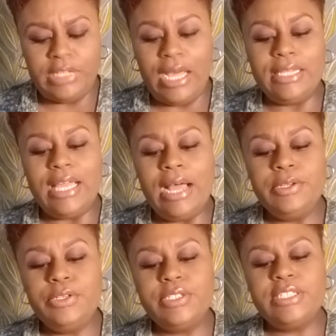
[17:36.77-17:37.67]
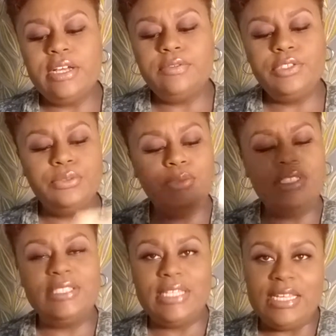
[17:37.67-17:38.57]
Allow yourself to
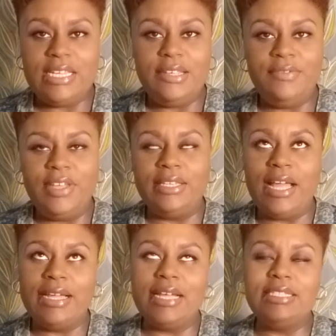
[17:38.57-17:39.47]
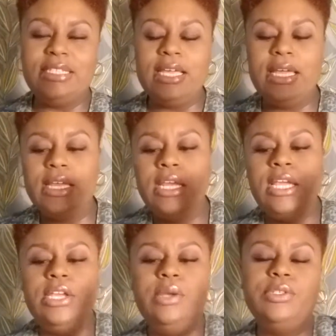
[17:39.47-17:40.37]
receive. And like I said,
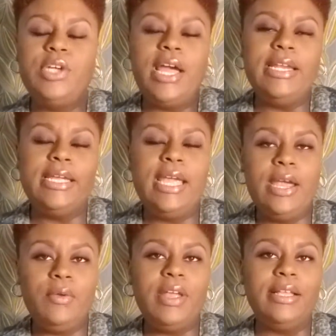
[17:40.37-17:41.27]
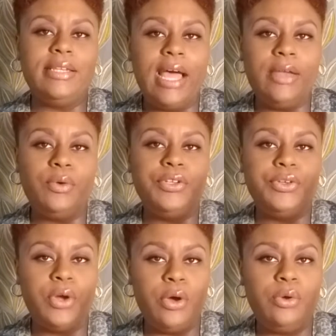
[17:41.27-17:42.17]
you're trying to carry a lot on
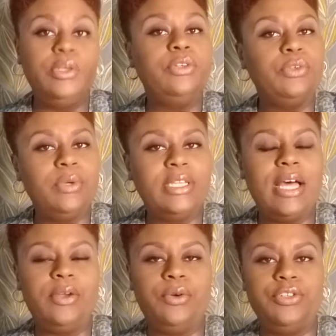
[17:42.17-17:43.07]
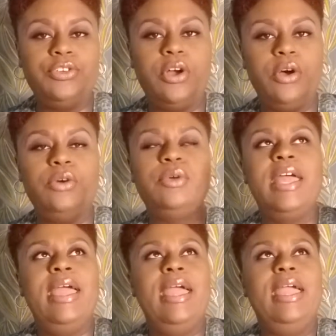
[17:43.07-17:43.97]
your own and do a lot on your own.
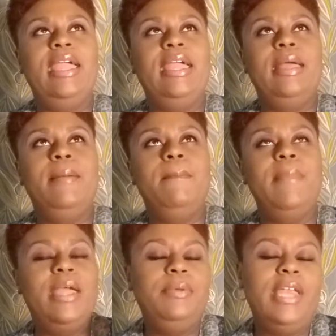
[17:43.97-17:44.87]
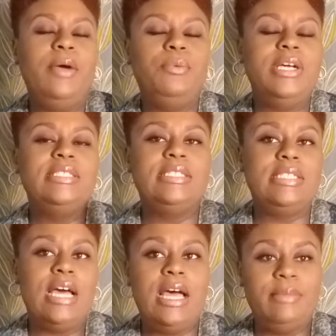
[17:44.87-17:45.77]
And maybe that was a
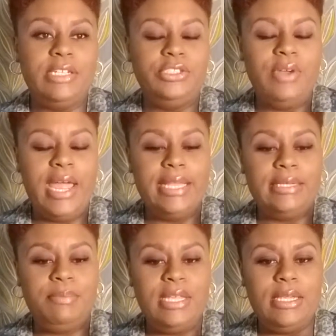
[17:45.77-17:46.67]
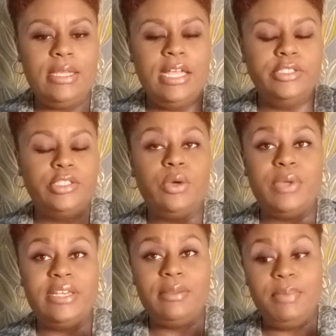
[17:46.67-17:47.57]
time that you had to be so
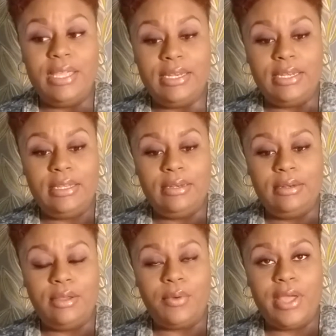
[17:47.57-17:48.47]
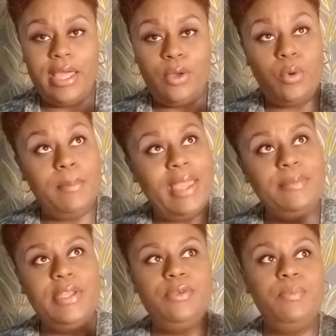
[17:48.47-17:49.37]
independent. Okay. Or
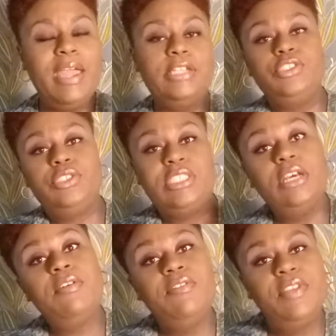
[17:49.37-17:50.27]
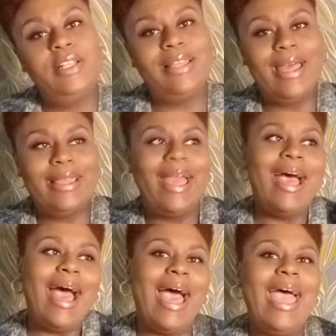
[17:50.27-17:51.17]
maybe you made yourself feel like,
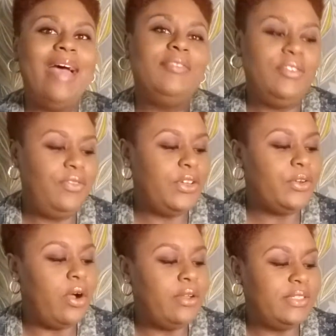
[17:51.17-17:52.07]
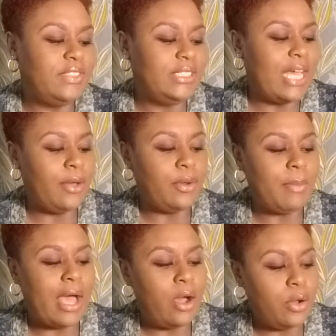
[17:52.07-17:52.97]
I have to figure all of this out on
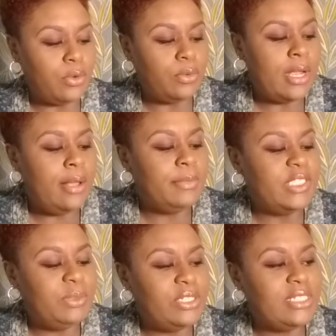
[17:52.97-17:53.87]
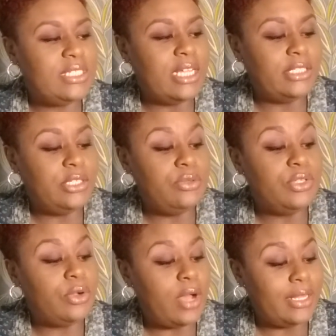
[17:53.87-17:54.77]
my own. But Spirit is telling you
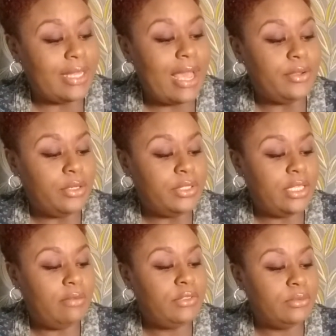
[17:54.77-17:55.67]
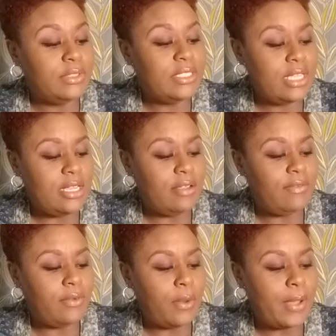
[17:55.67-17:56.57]
to allow yourself to receive.
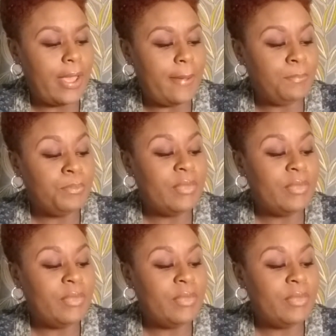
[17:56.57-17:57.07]
Okay.